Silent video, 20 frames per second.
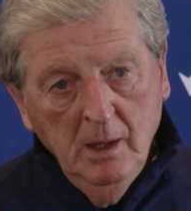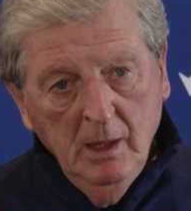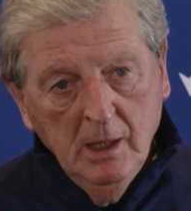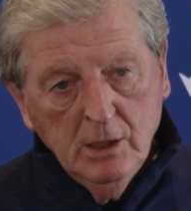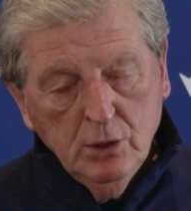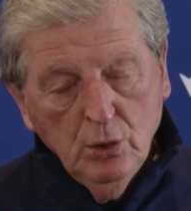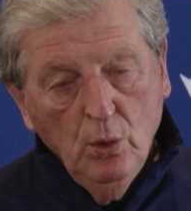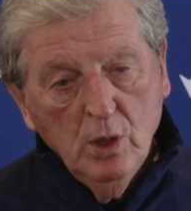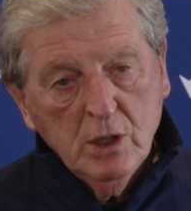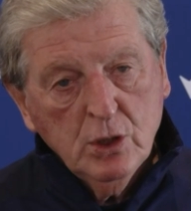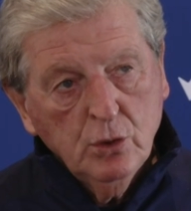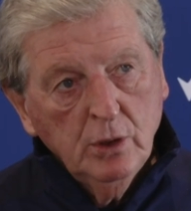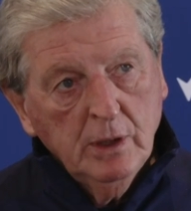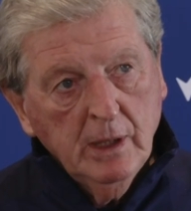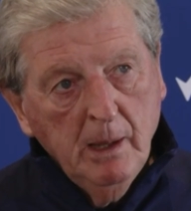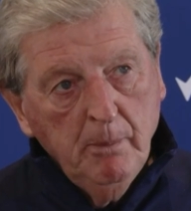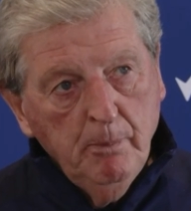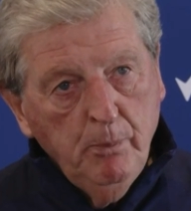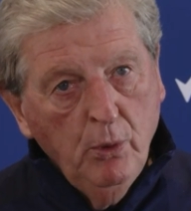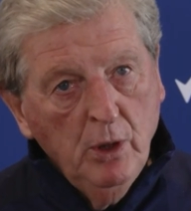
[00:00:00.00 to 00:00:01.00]
it's always good to
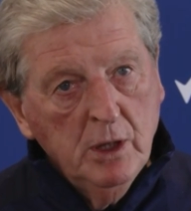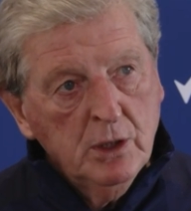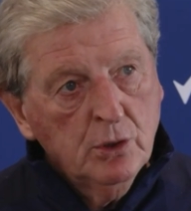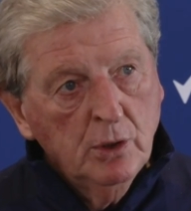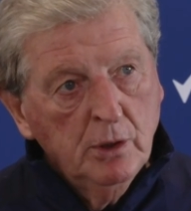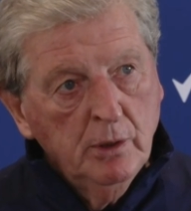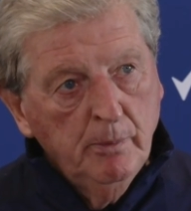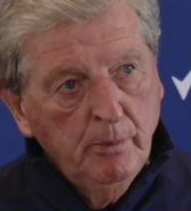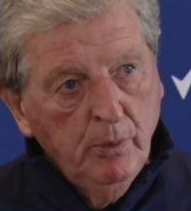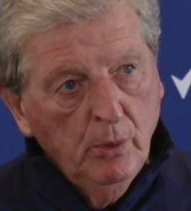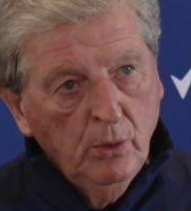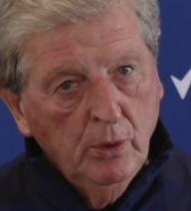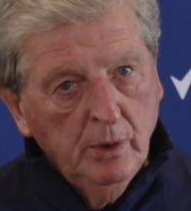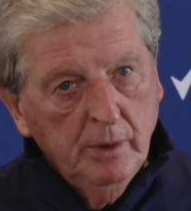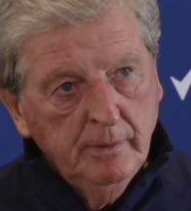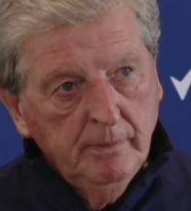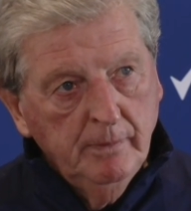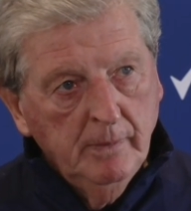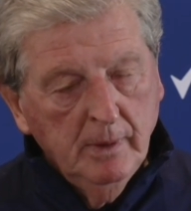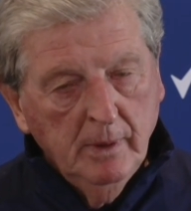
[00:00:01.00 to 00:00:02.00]
get points on the
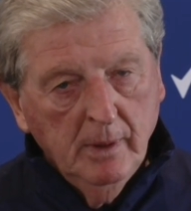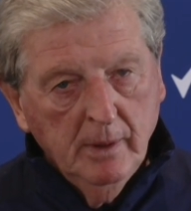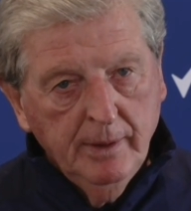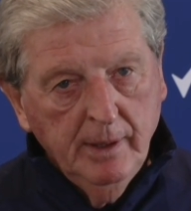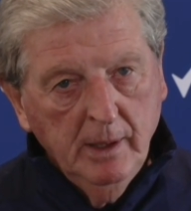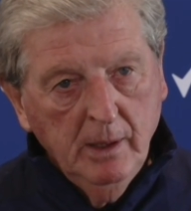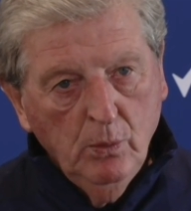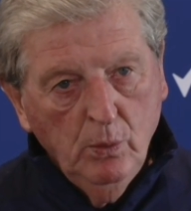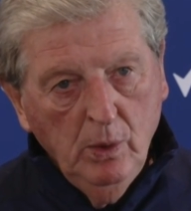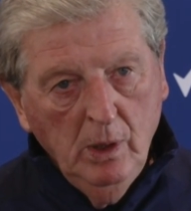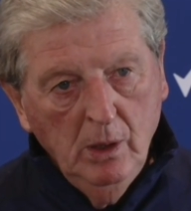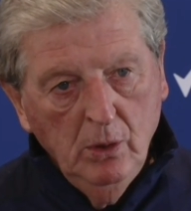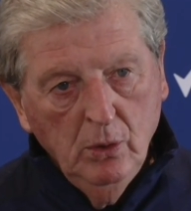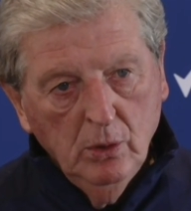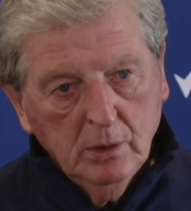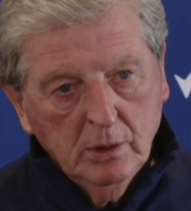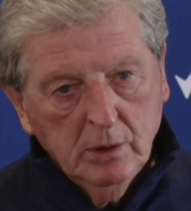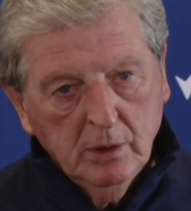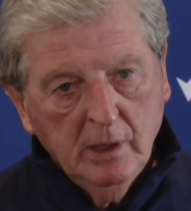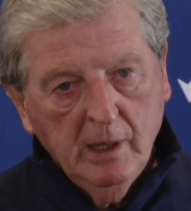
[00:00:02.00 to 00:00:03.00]
board. I think we
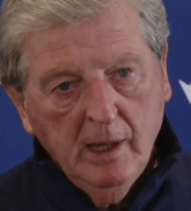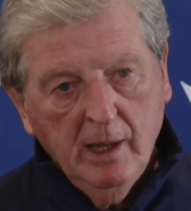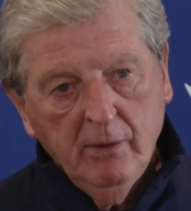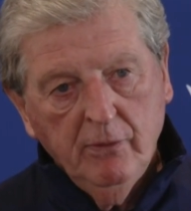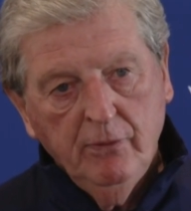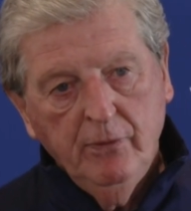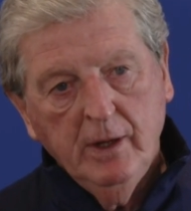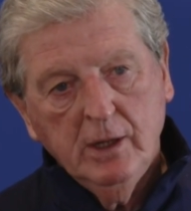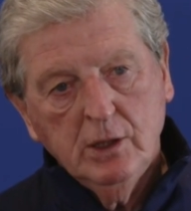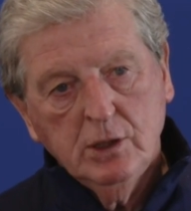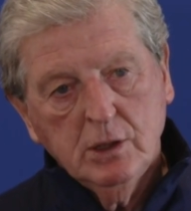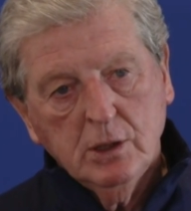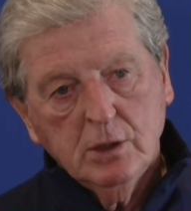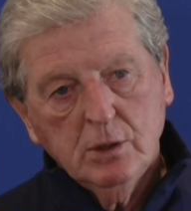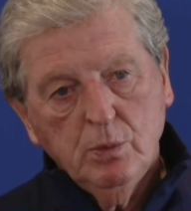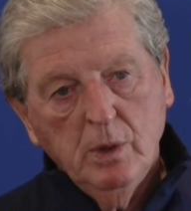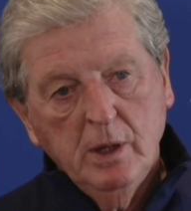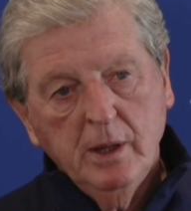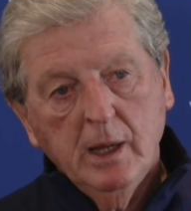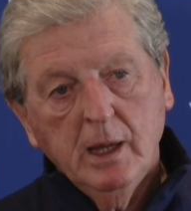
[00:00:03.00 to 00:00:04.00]
looked at our
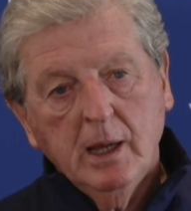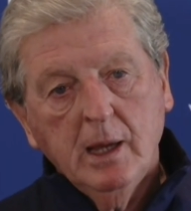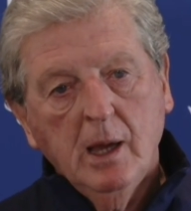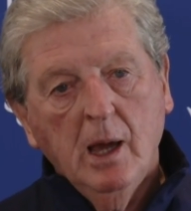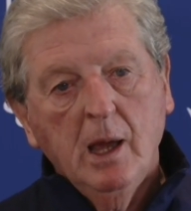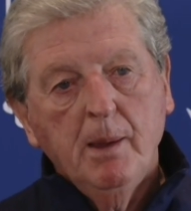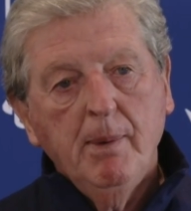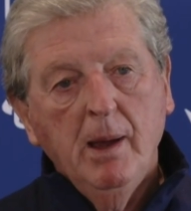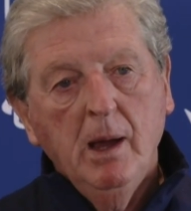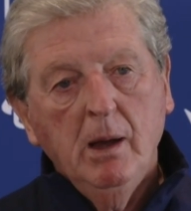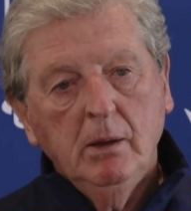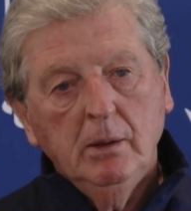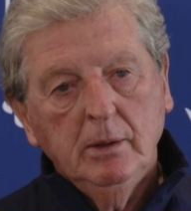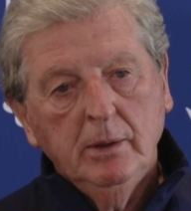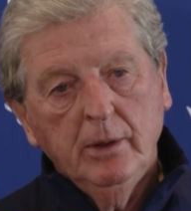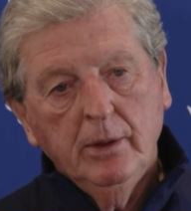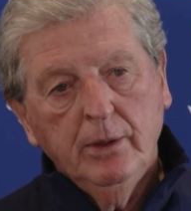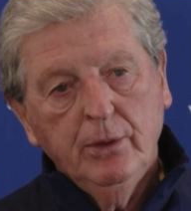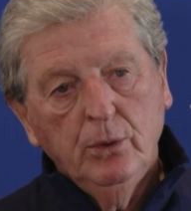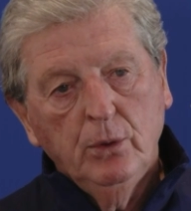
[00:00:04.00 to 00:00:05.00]
fixtures when they came out
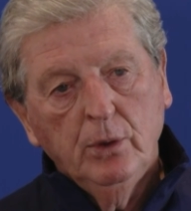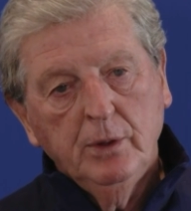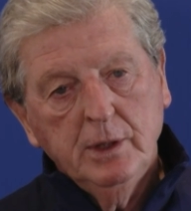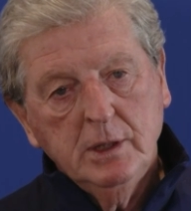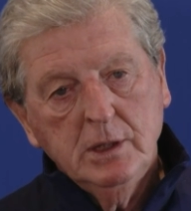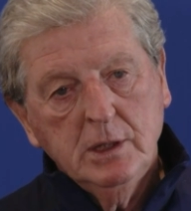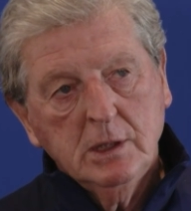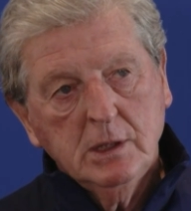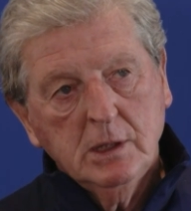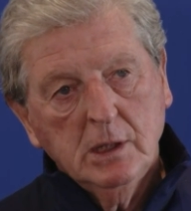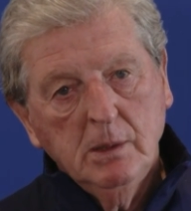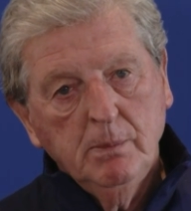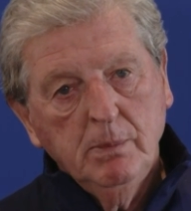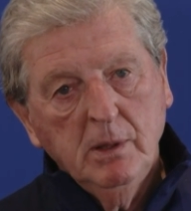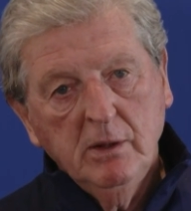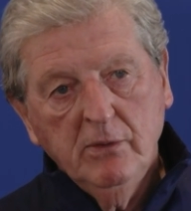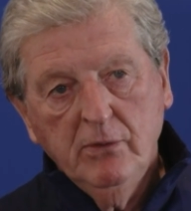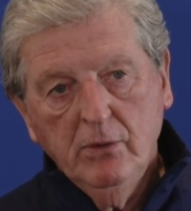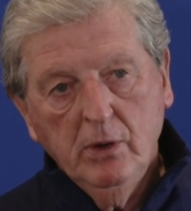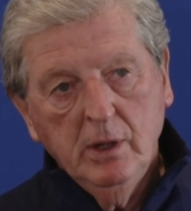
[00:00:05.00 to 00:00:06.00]
and thought this is going to
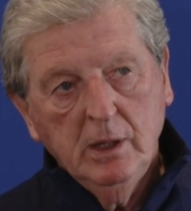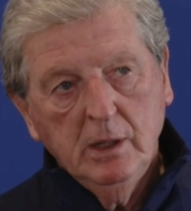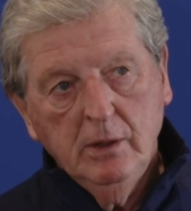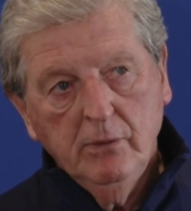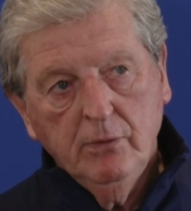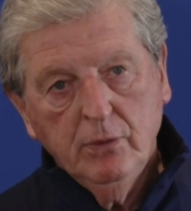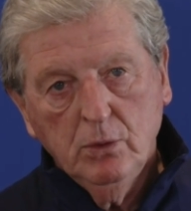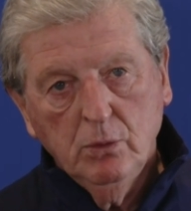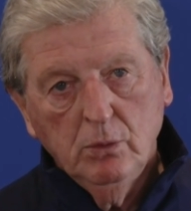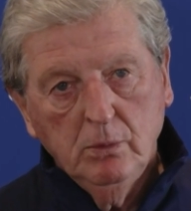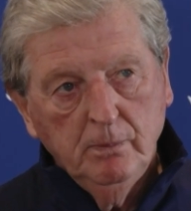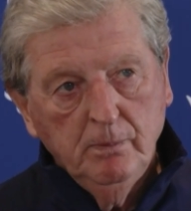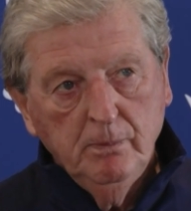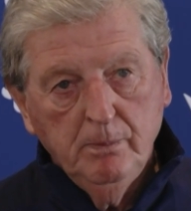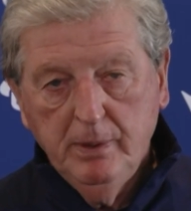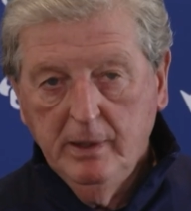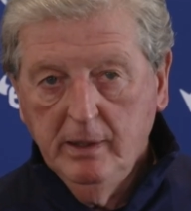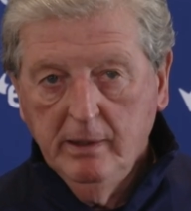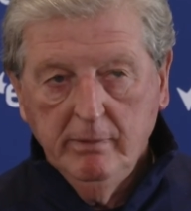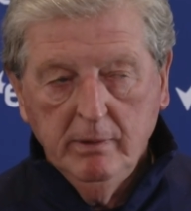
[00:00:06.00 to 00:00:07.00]
be a very
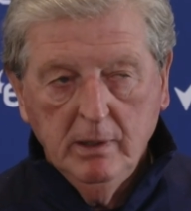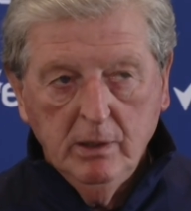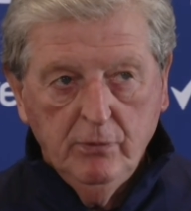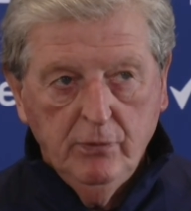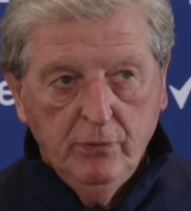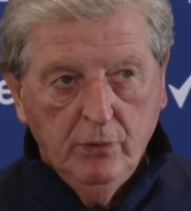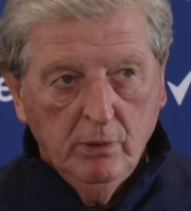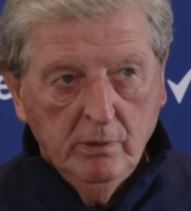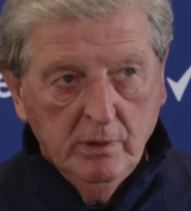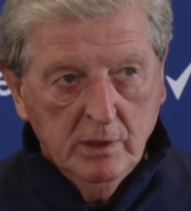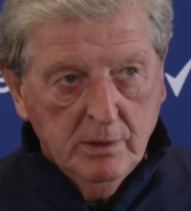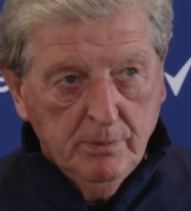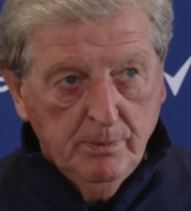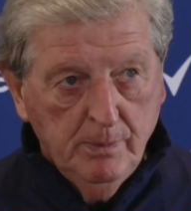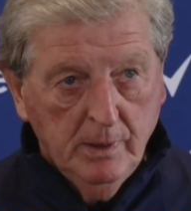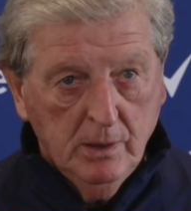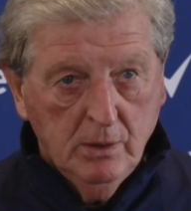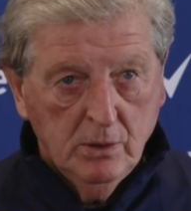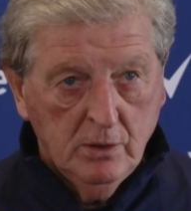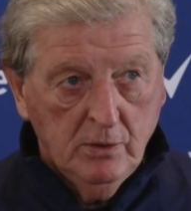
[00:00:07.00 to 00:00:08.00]
difficult period for us,
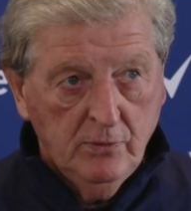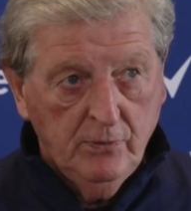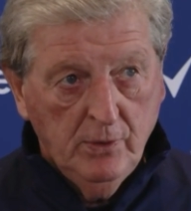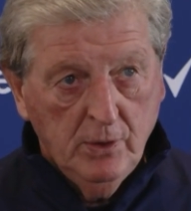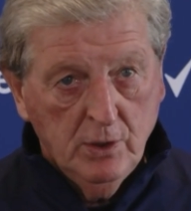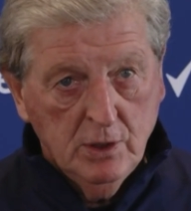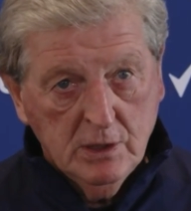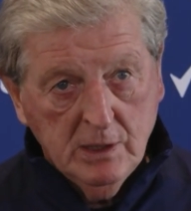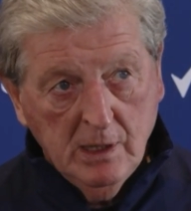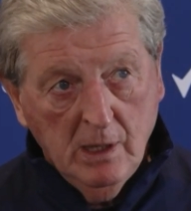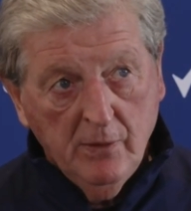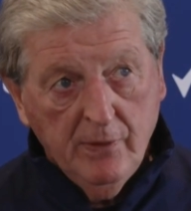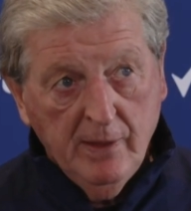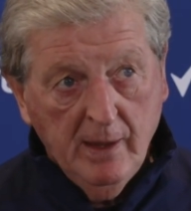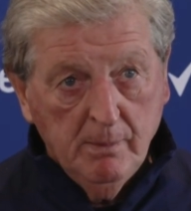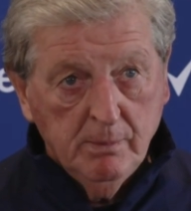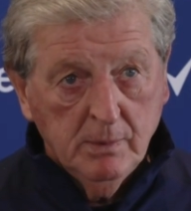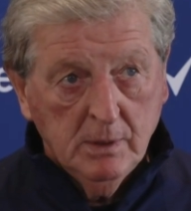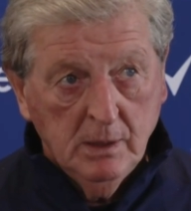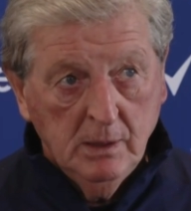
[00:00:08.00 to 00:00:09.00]
because first
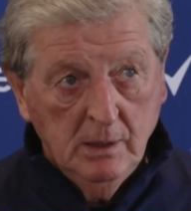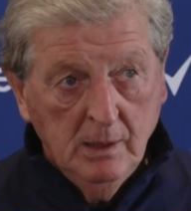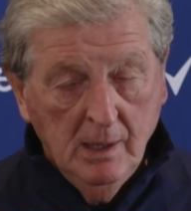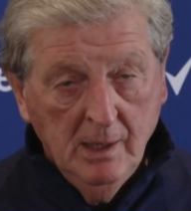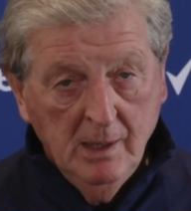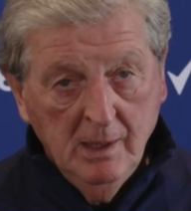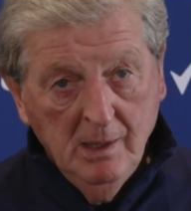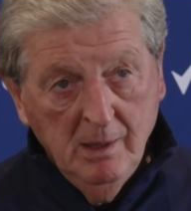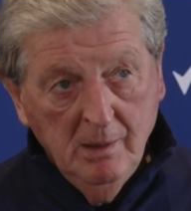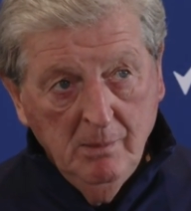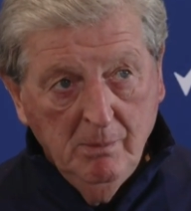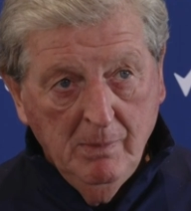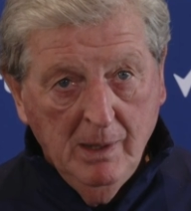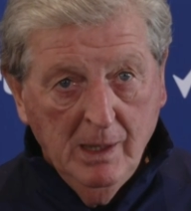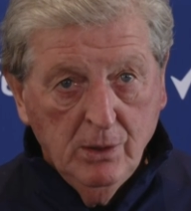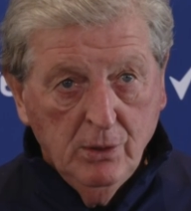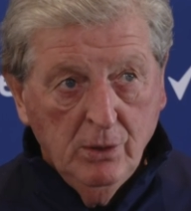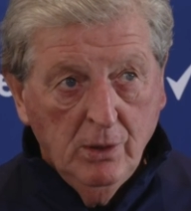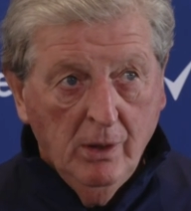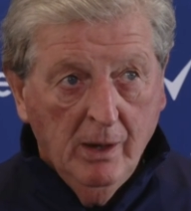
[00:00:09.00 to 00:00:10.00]
Southampton,
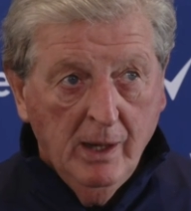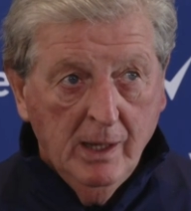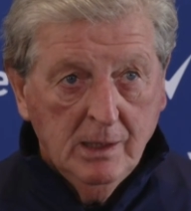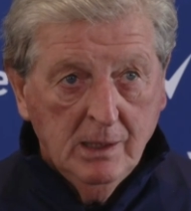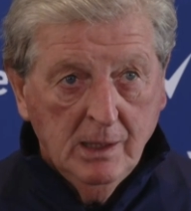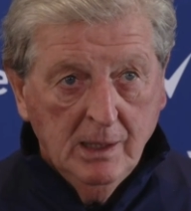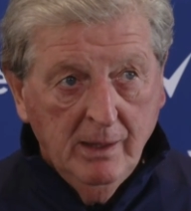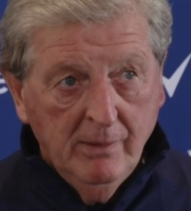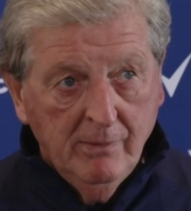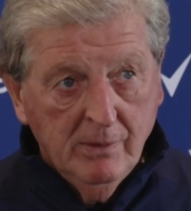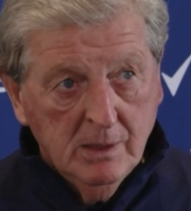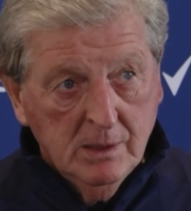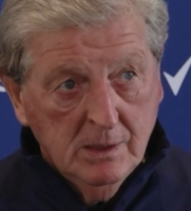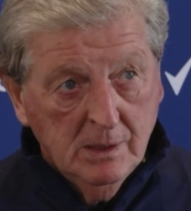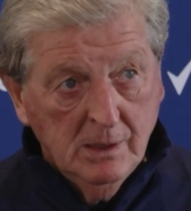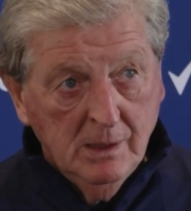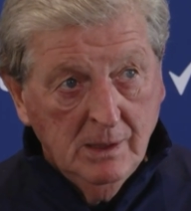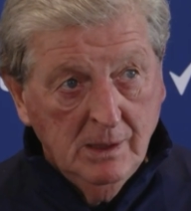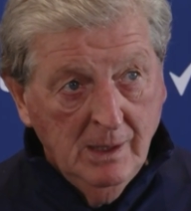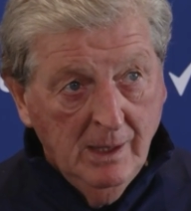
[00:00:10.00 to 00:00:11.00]
Man United,
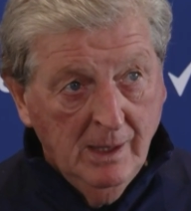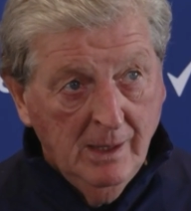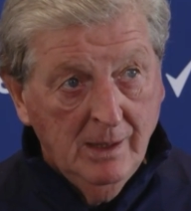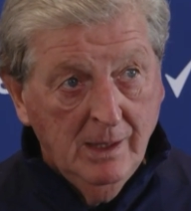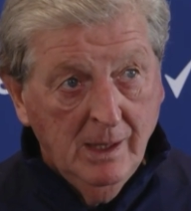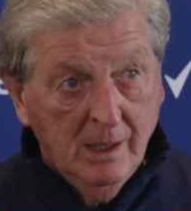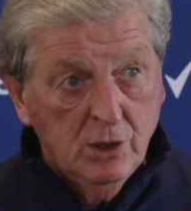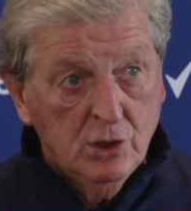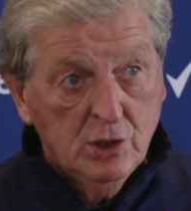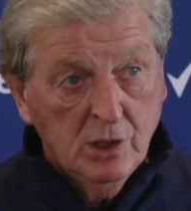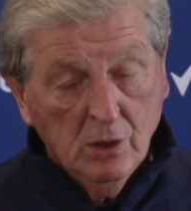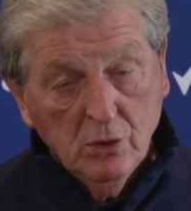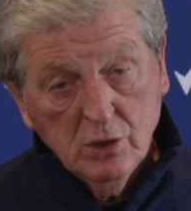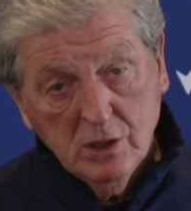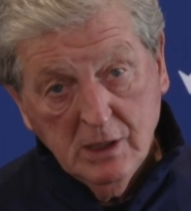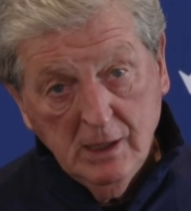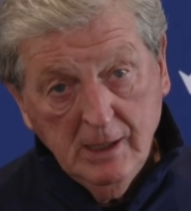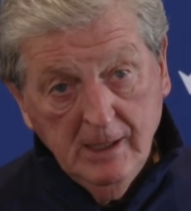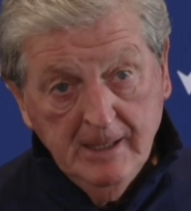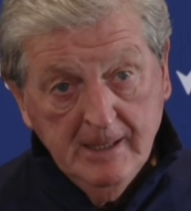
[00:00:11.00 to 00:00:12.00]
Everton and then
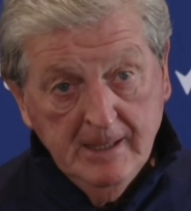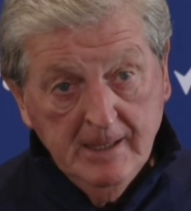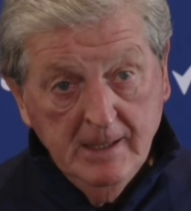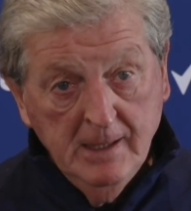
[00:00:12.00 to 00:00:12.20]
Chelsea.